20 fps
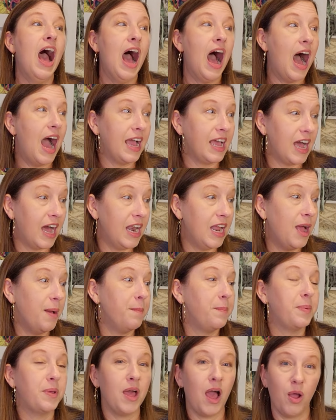I got
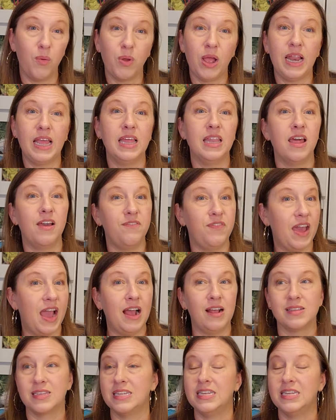up, got ready, left the house,